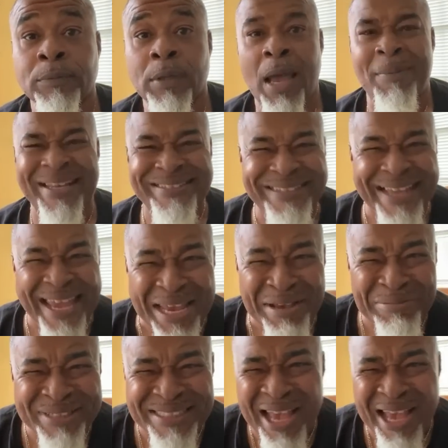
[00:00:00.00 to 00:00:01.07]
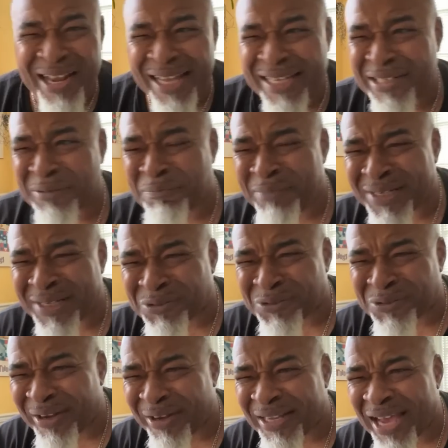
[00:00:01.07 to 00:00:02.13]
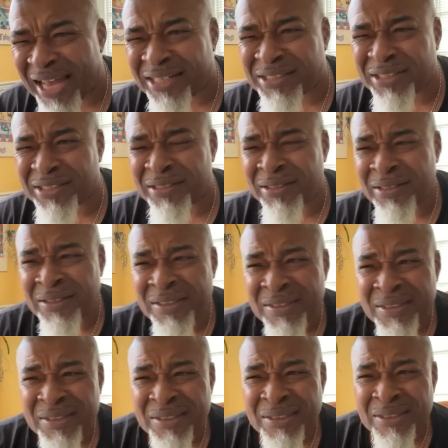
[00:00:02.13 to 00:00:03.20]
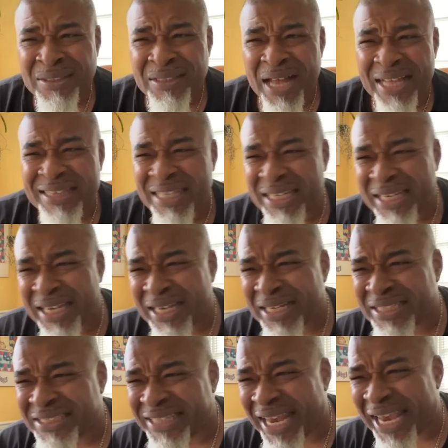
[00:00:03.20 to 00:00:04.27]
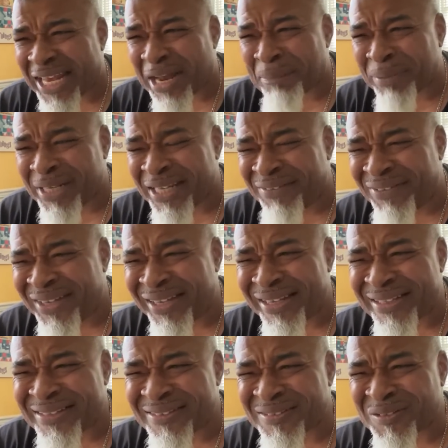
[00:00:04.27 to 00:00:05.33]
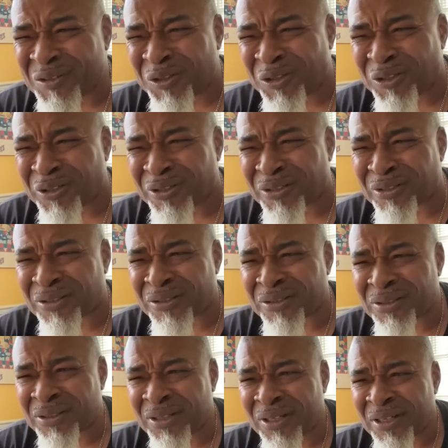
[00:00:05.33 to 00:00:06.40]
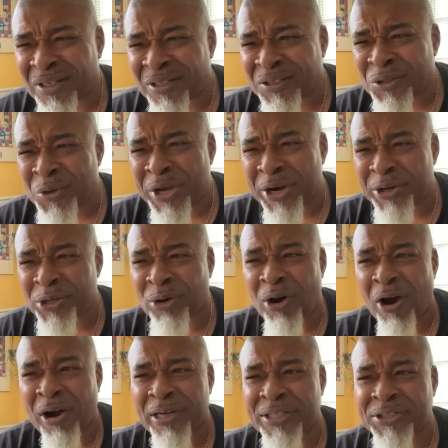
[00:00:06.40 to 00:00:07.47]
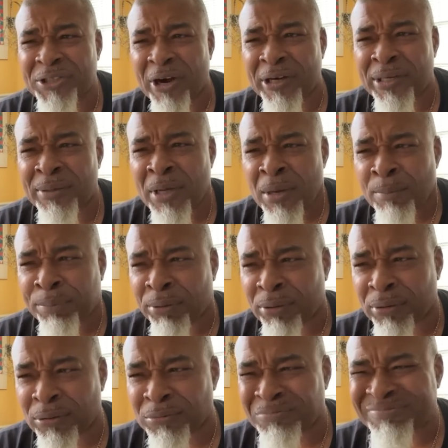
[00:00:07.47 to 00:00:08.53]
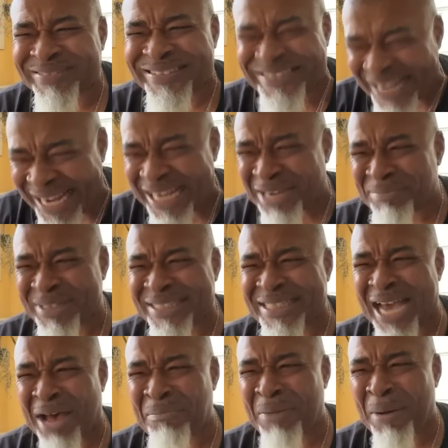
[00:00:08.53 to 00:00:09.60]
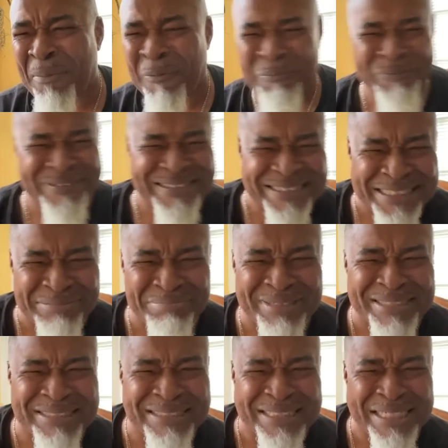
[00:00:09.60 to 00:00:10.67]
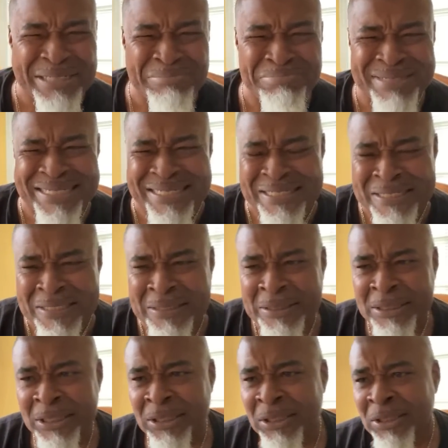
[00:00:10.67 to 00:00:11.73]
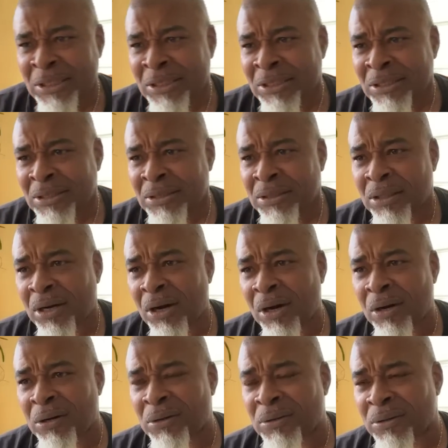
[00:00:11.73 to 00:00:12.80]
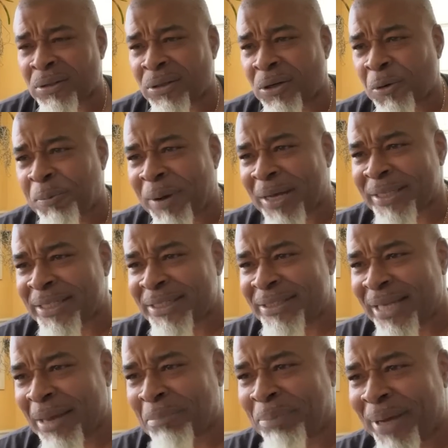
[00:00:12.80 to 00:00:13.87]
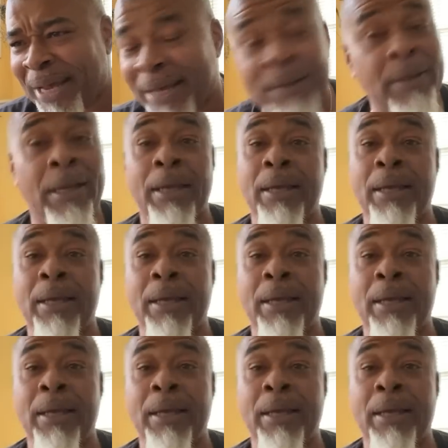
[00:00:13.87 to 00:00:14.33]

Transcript: I'm like, damn, sound like he done mess around and got into the, I think he in the shed, I believe he is. Oh, you hear your Harley start up, boom, damn, he got my, got my damn bike. Oh, hope I get that back.